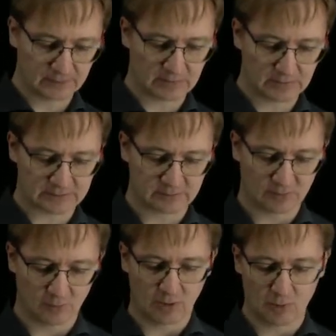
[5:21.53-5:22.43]
I want to
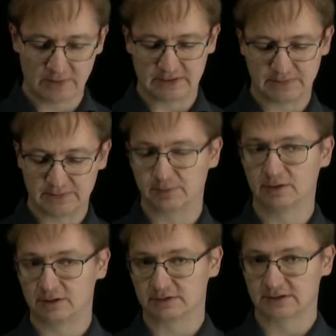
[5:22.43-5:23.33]
know how many people
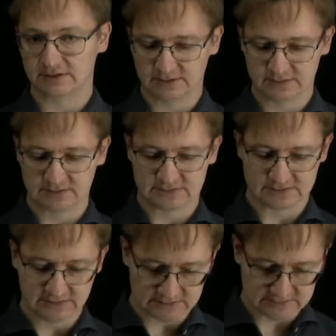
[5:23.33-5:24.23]
are there in this
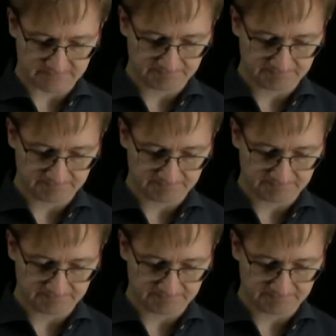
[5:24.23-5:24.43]
list.